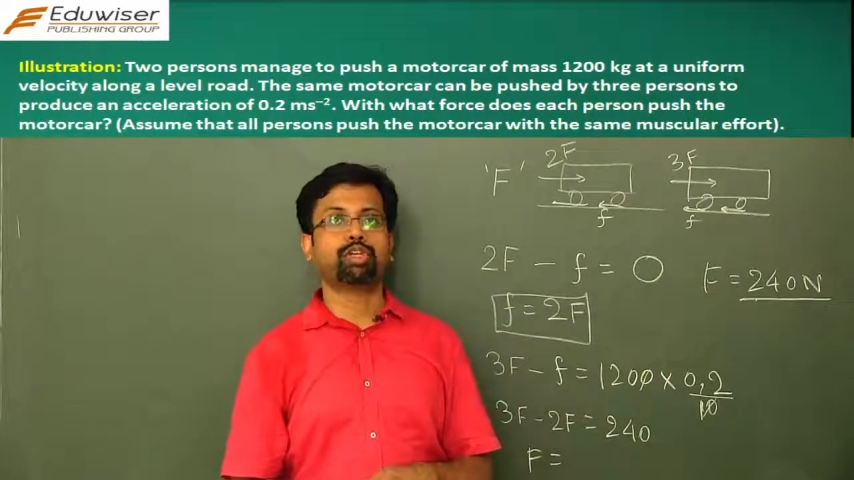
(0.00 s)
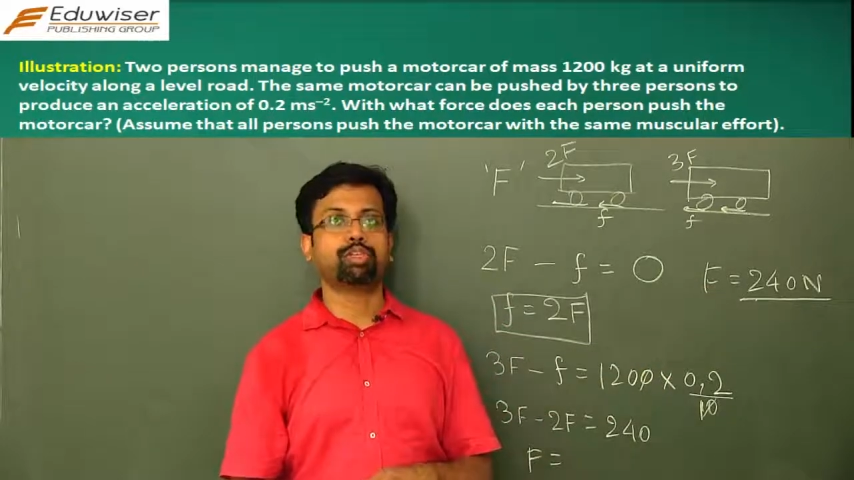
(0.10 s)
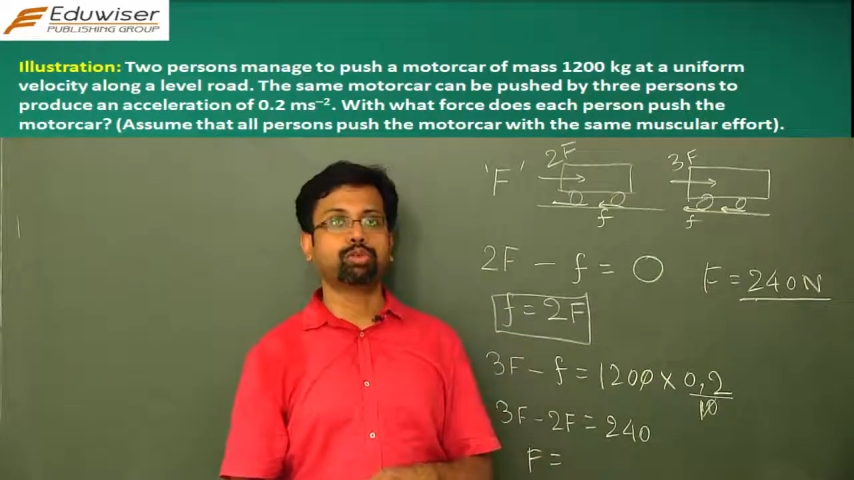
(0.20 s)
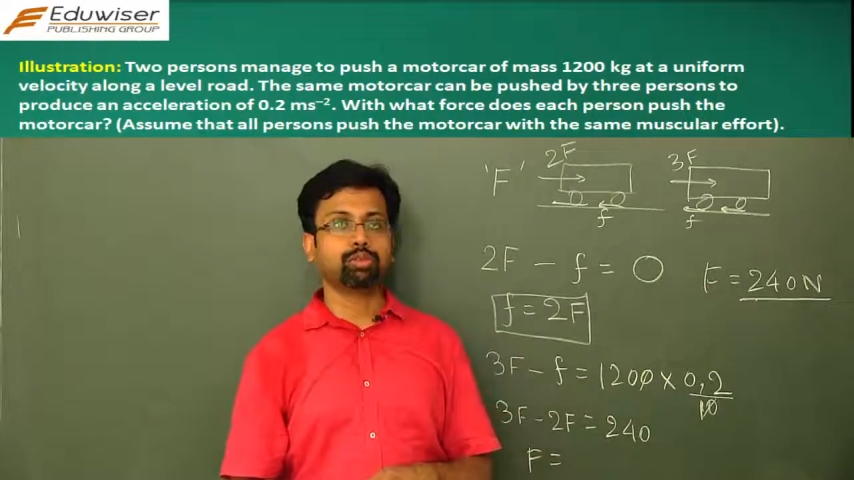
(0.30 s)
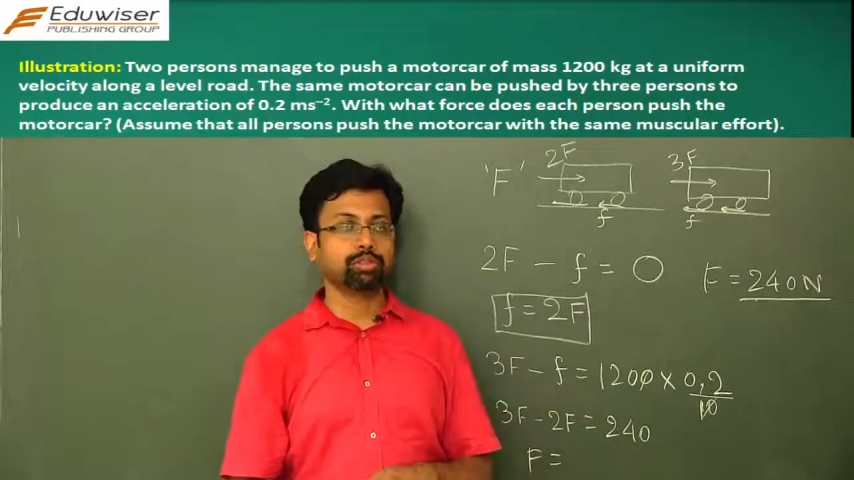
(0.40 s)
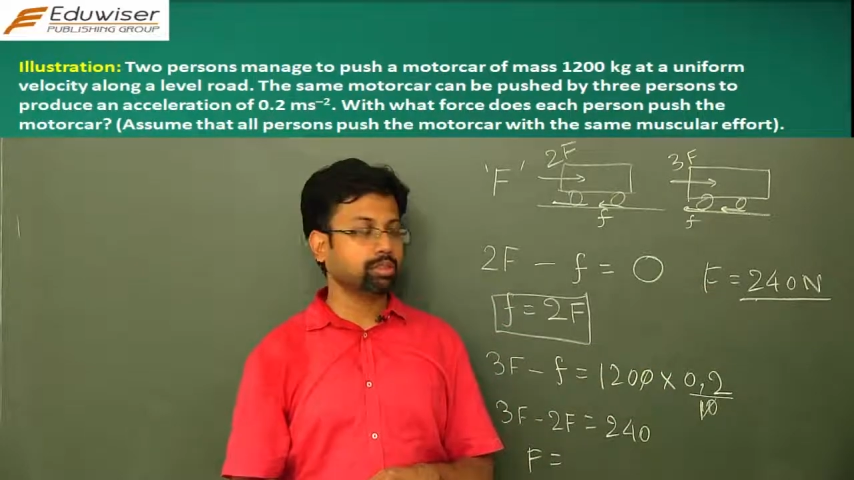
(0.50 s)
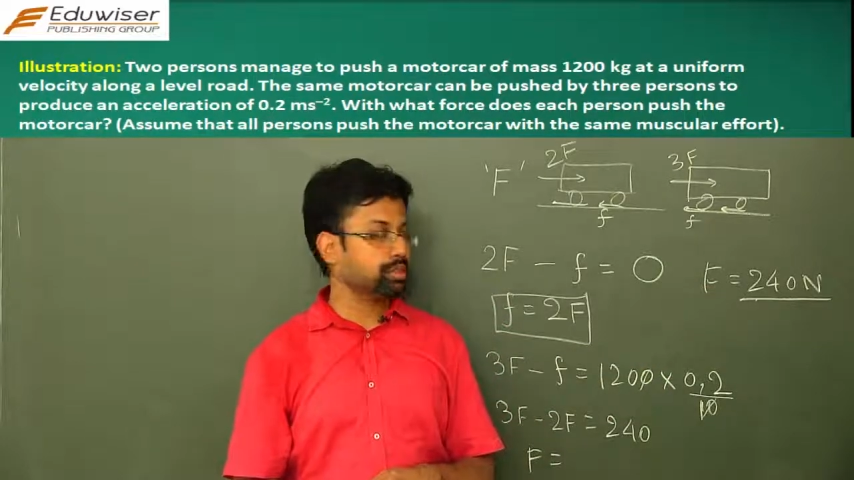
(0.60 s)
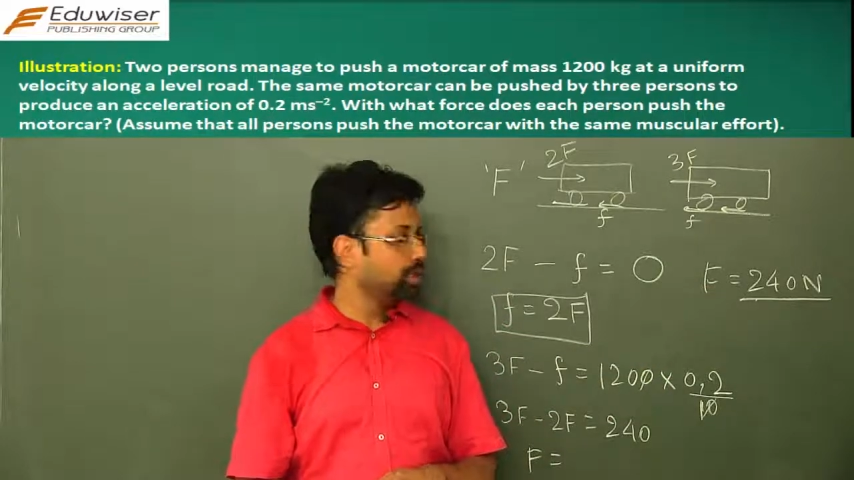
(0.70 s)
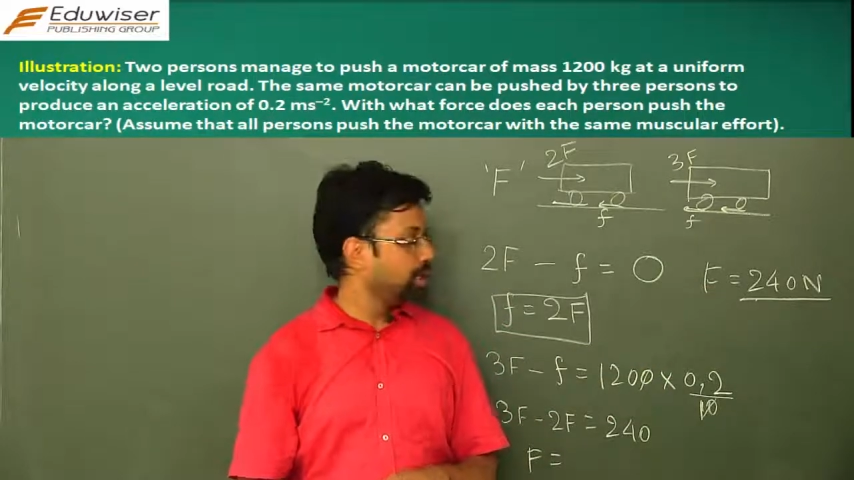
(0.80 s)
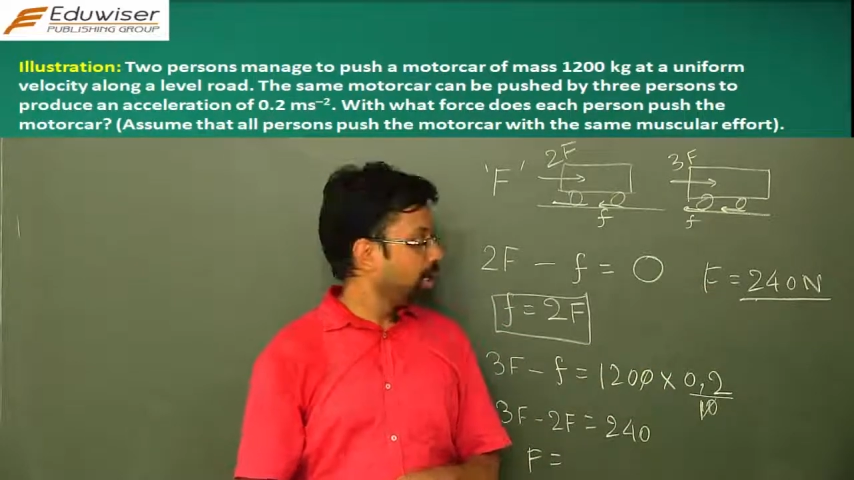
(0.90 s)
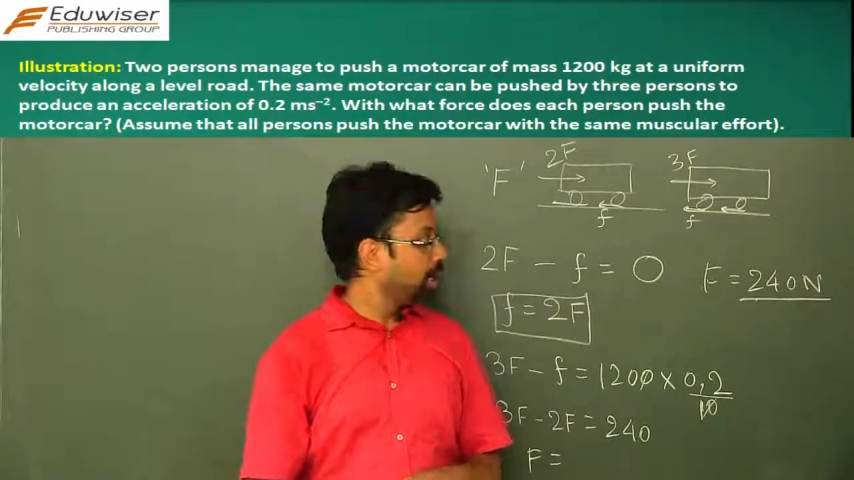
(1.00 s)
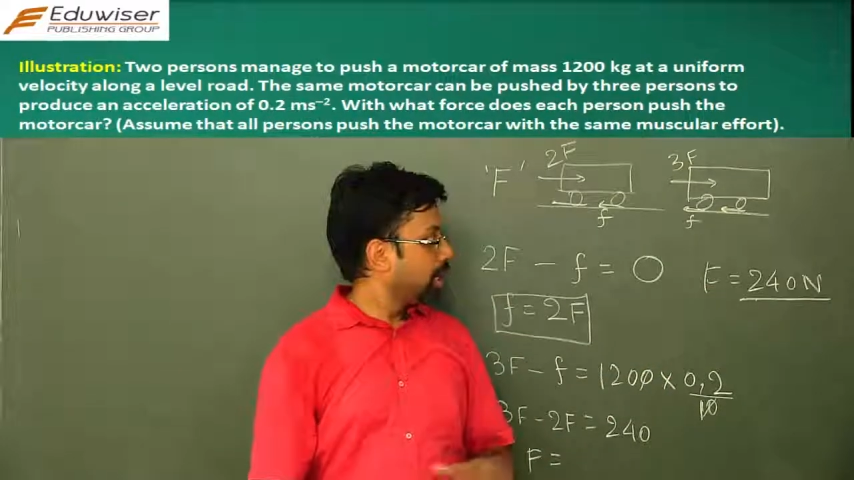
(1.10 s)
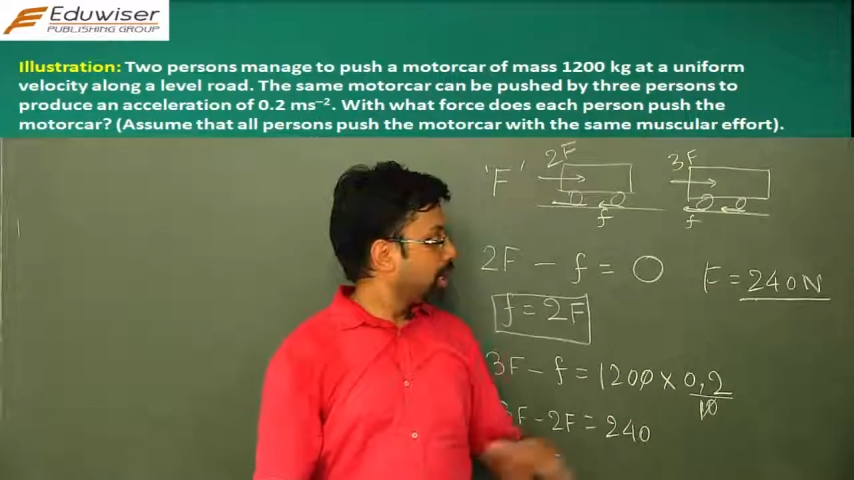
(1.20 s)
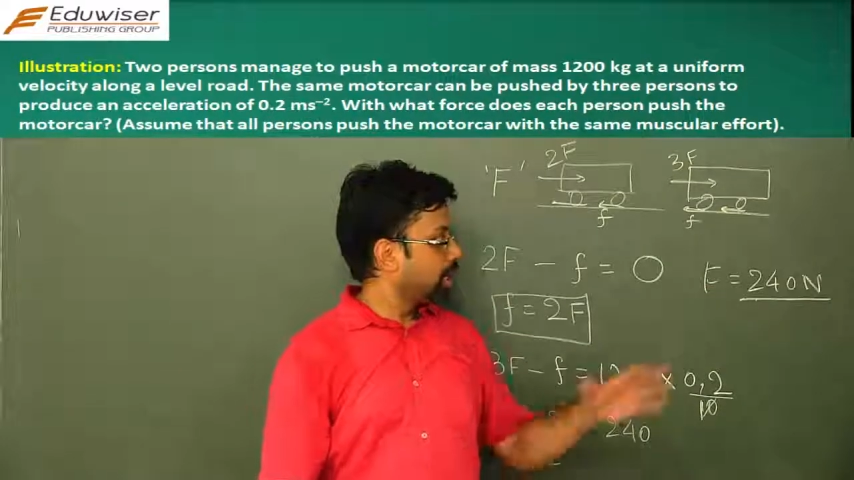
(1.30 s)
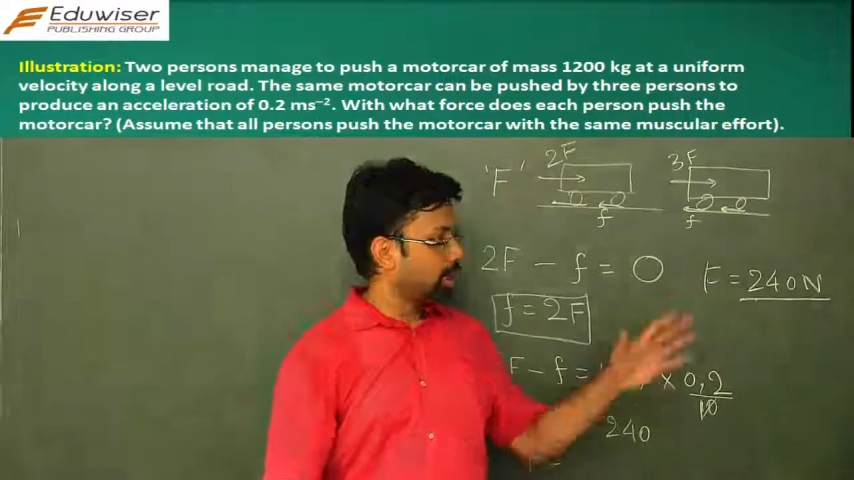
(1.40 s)
Newtons,
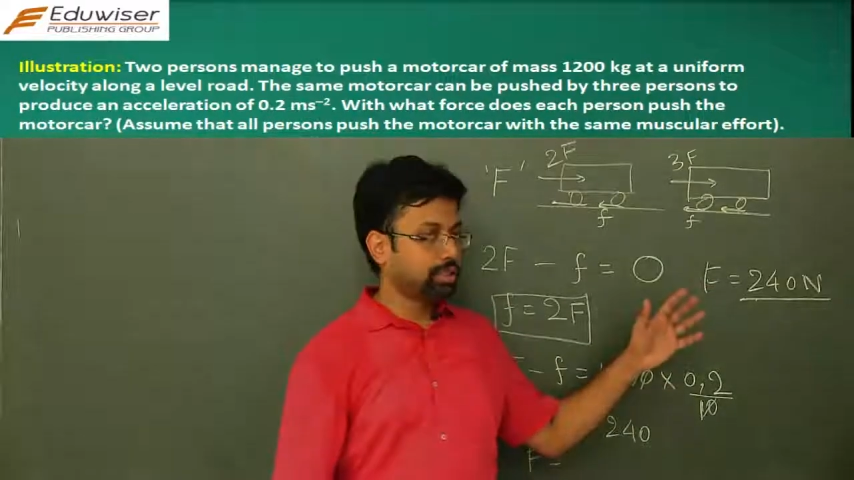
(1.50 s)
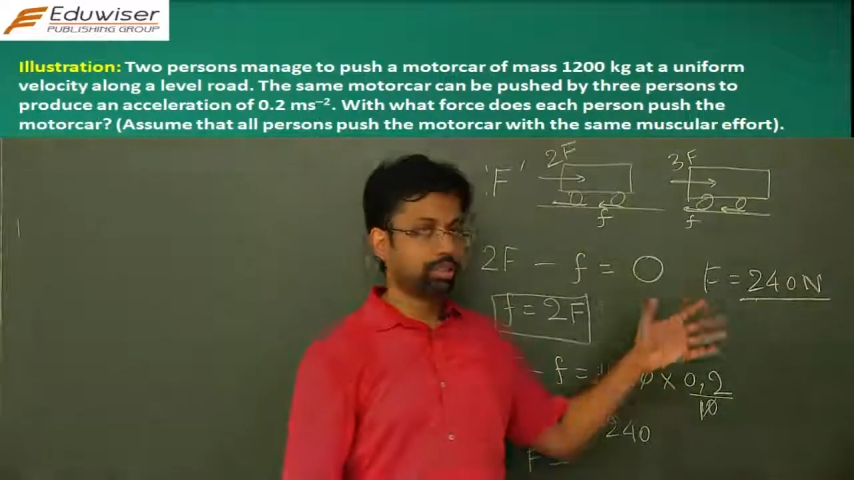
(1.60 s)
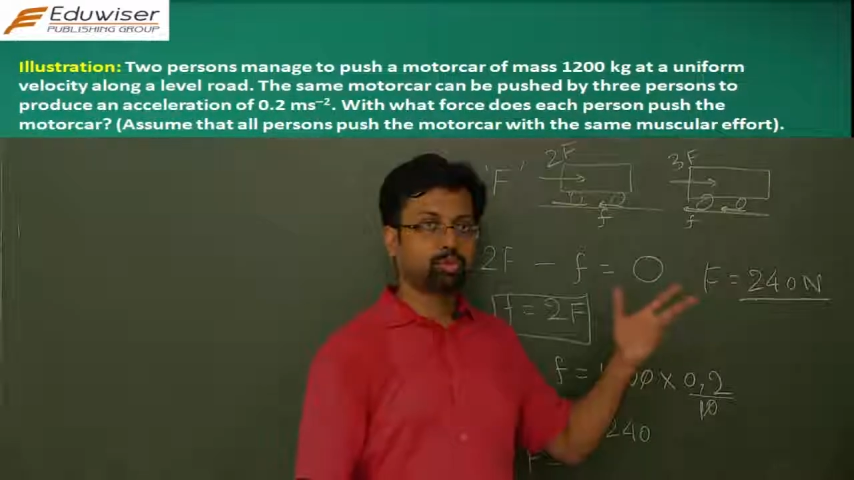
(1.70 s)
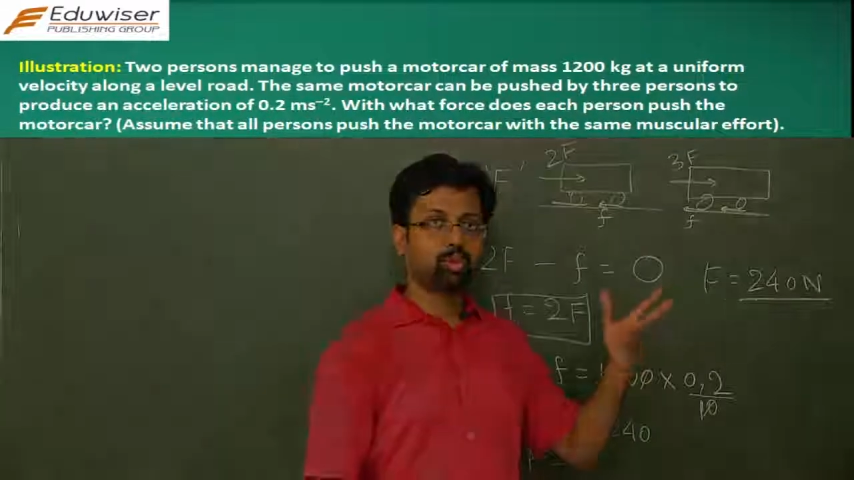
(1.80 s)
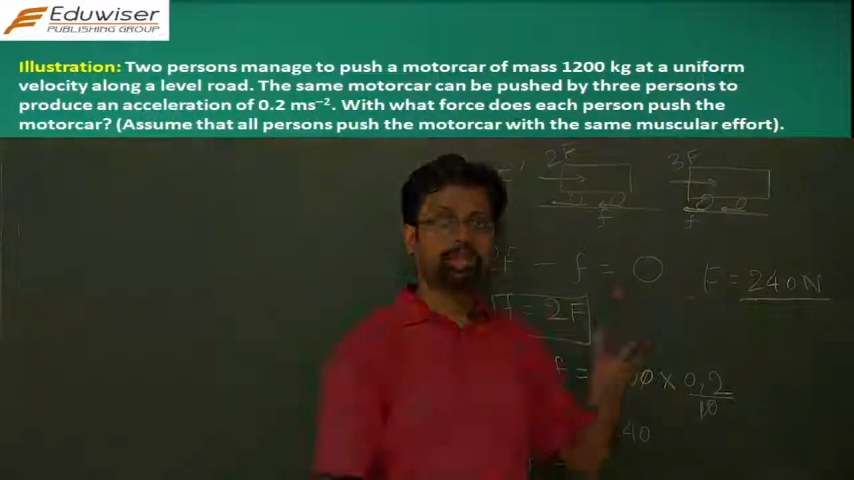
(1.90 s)
and this is what the